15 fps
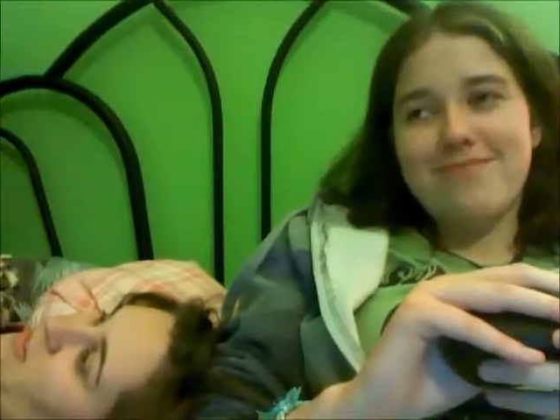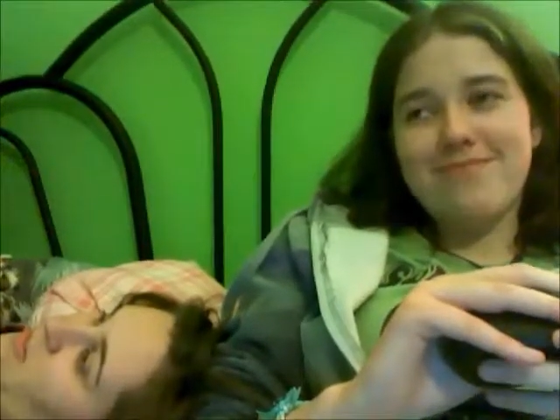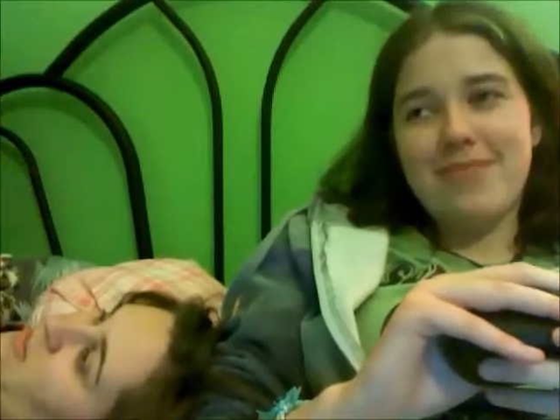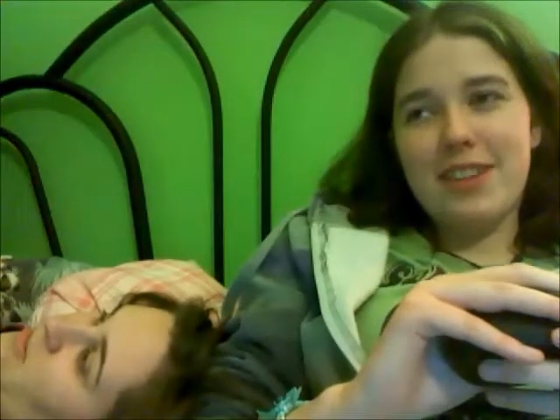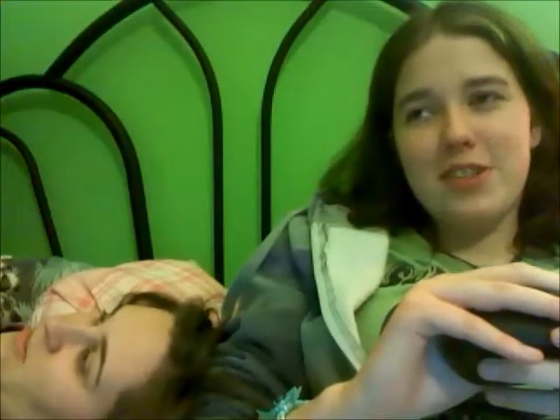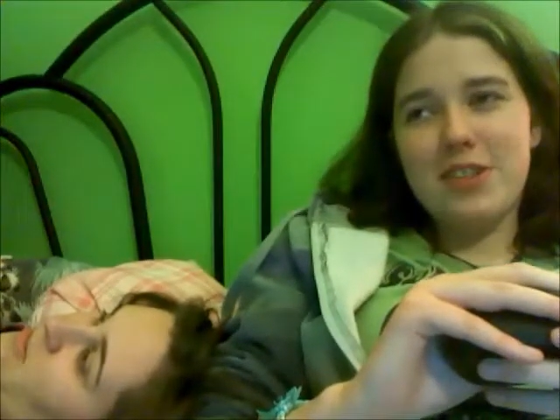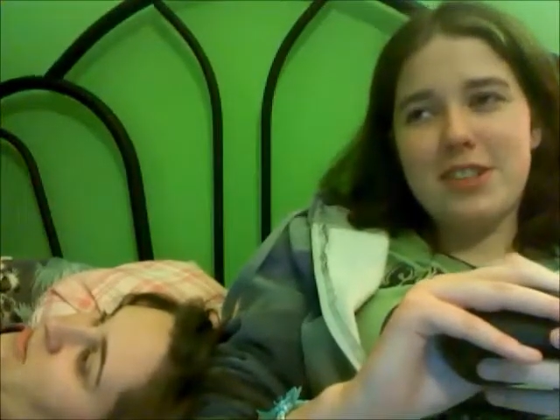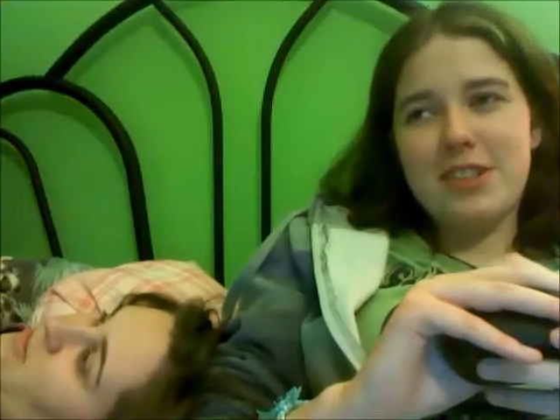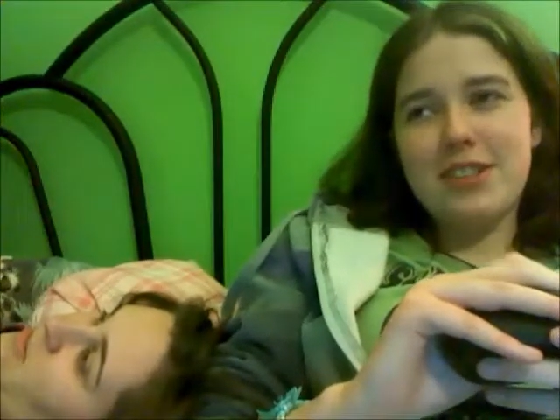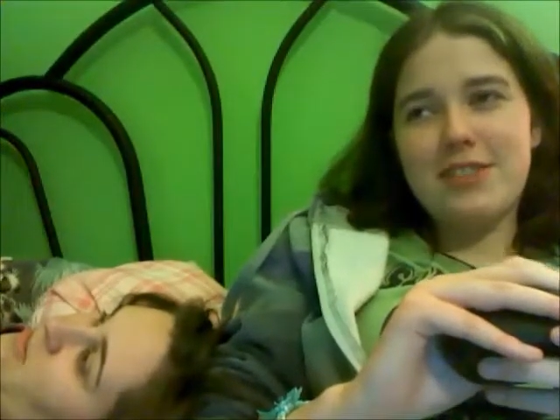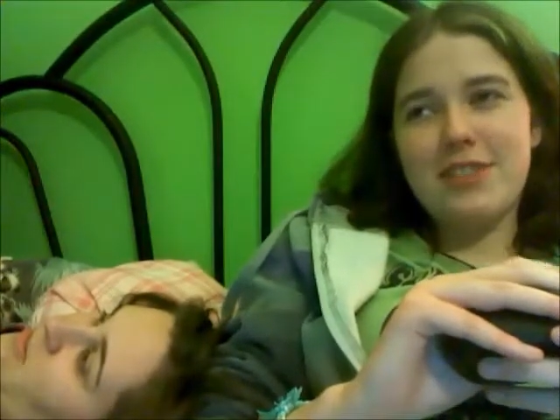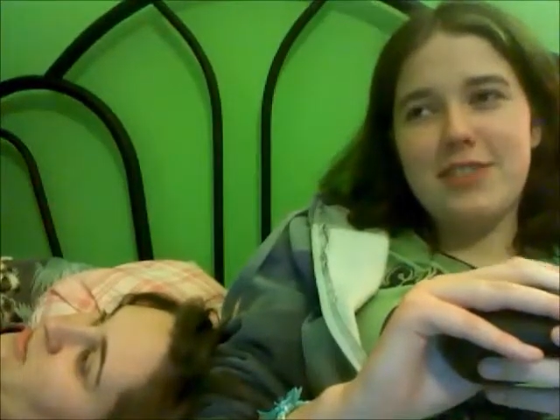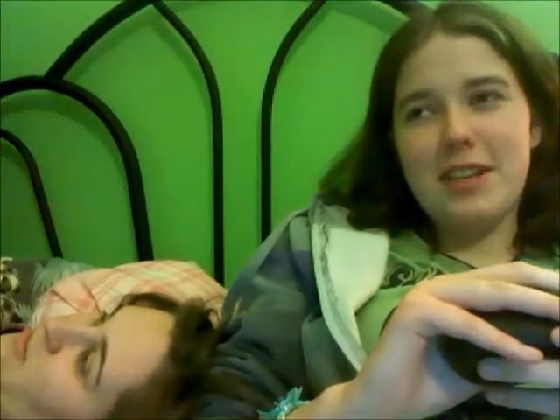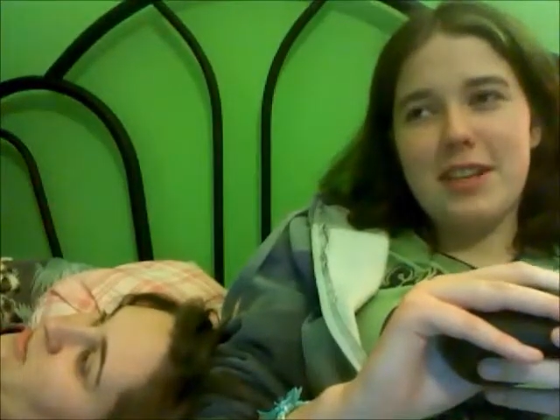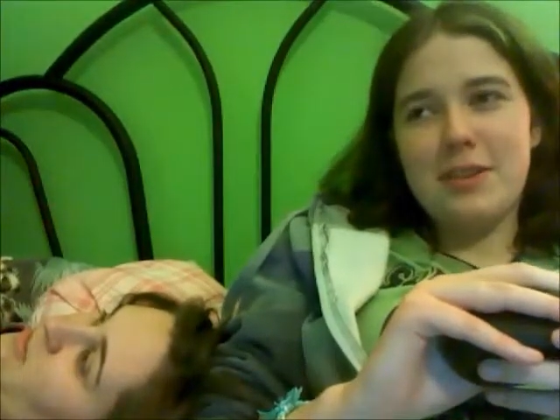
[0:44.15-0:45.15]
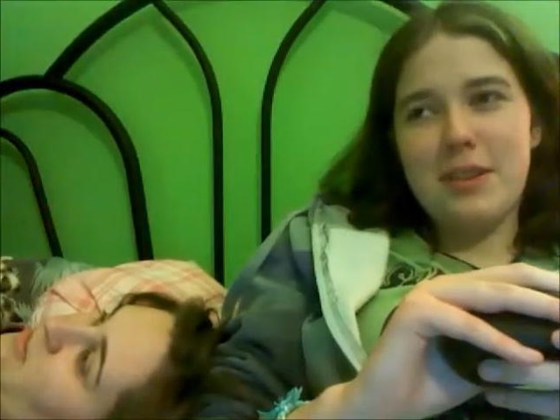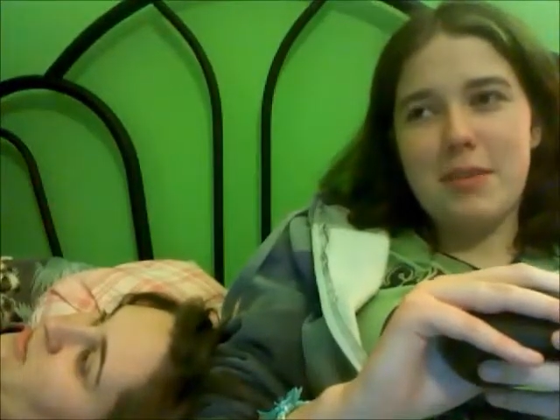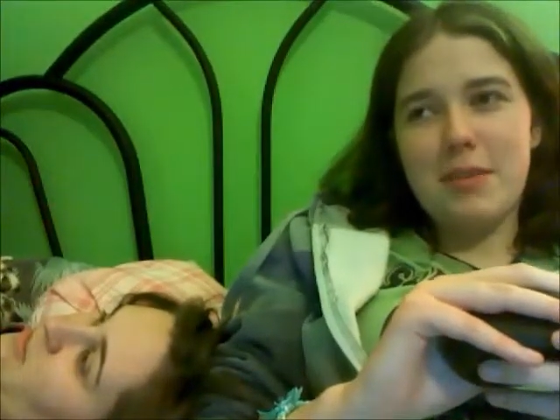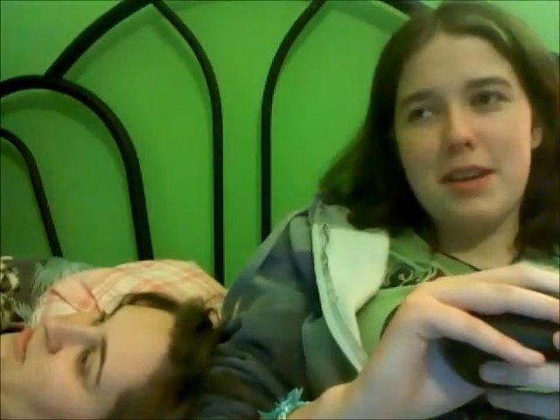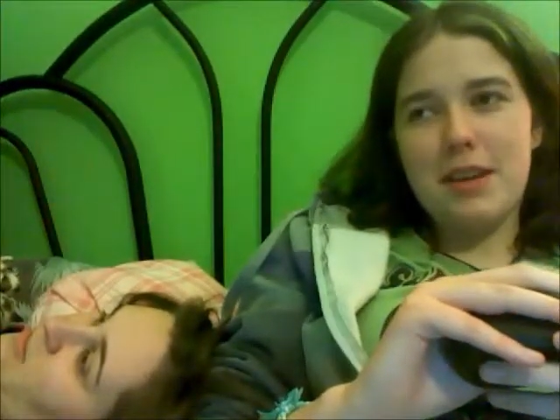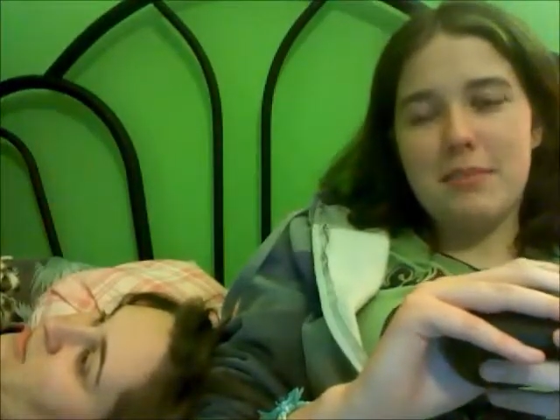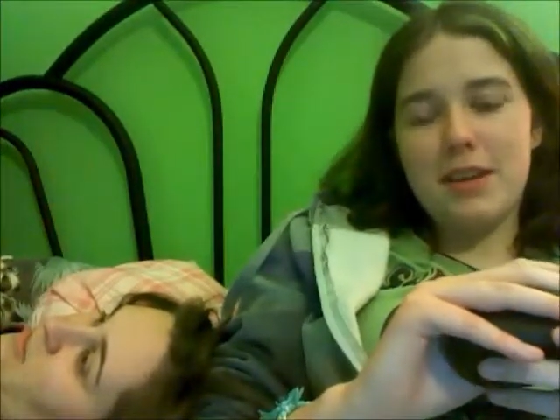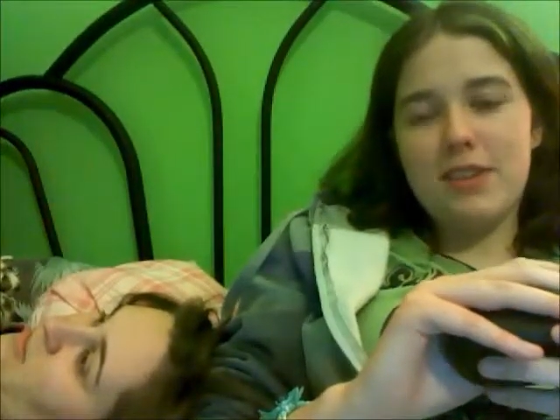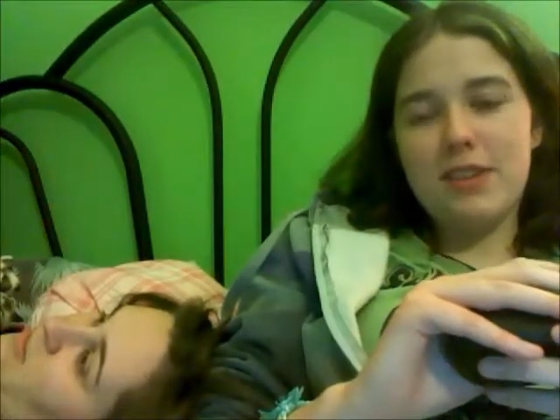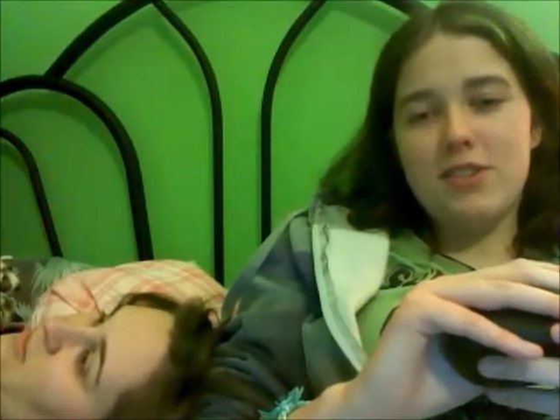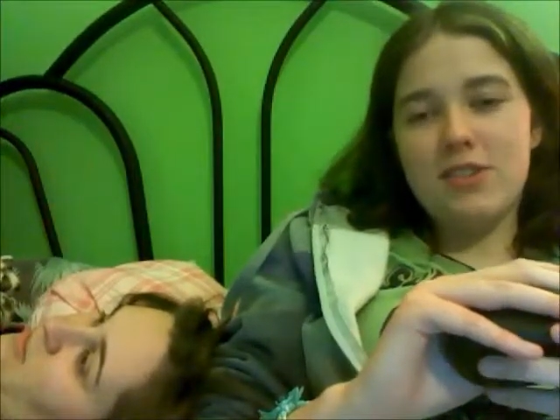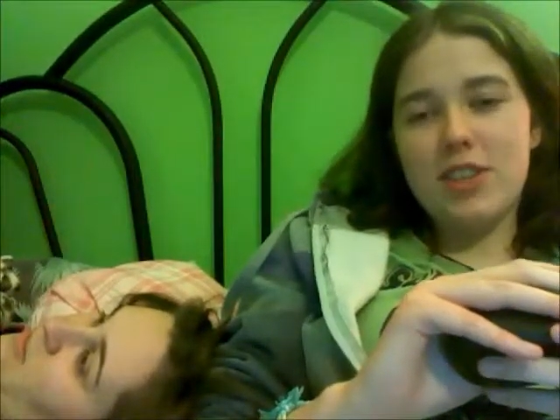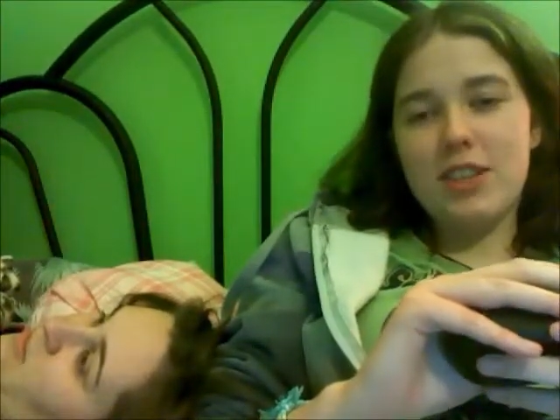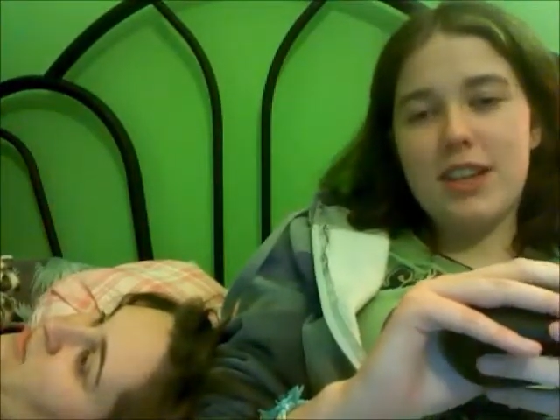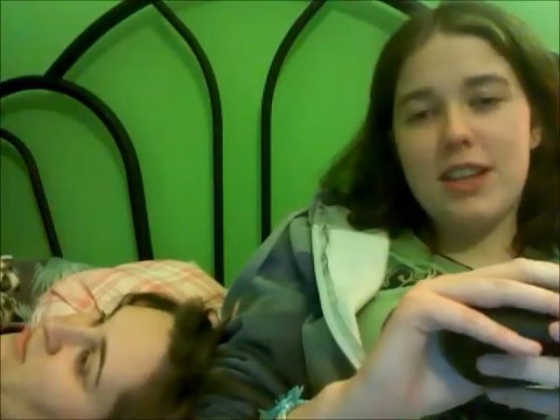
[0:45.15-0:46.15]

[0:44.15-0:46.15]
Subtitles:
And she considered videotaping him because she could